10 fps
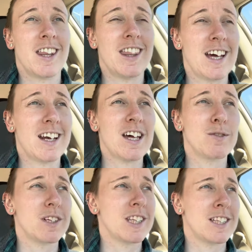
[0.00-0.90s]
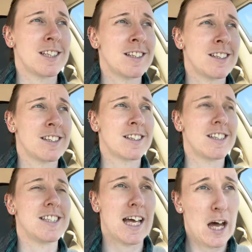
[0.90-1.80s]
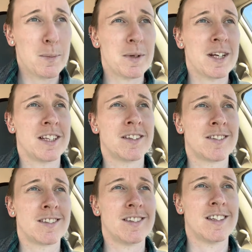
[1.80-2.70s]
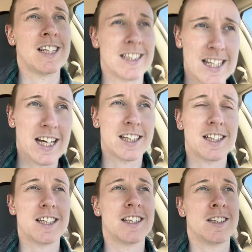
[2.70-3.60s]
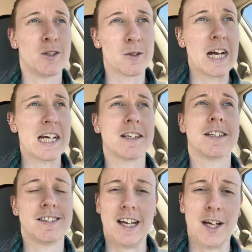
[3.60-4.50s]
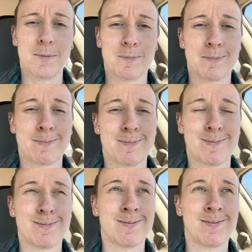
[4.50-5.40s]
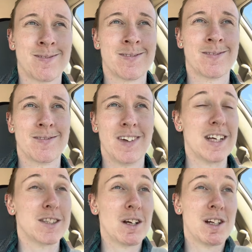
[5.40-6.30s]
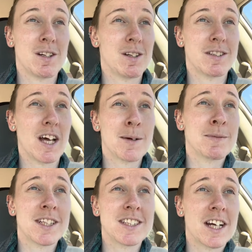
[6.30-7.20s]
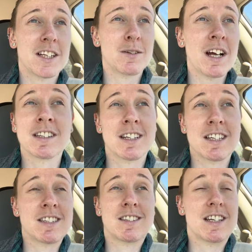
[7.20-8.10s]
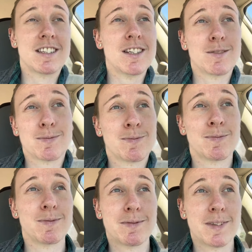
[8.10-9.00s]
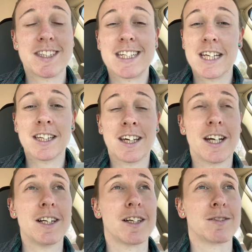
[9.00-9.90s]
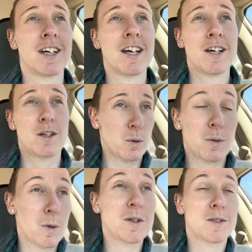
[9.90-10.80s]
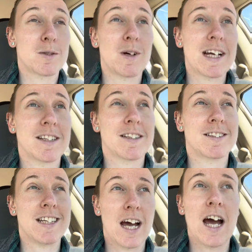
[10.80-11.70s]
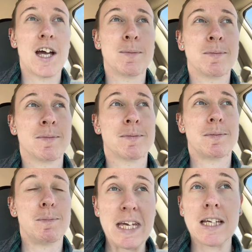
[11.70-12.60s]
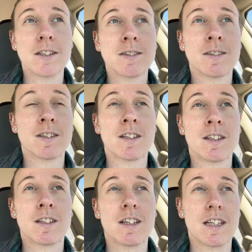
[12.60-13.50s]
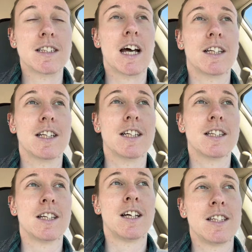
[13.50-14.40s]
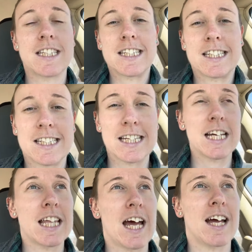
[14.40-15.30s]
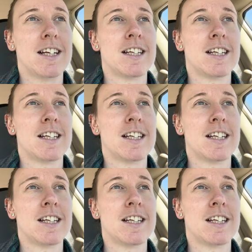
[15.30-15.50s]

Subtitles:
that everything is happening in exactly the right time. It's all timed exactly right. That's it. It's taken care of. What does the right time mean exactly? It's easy to say that.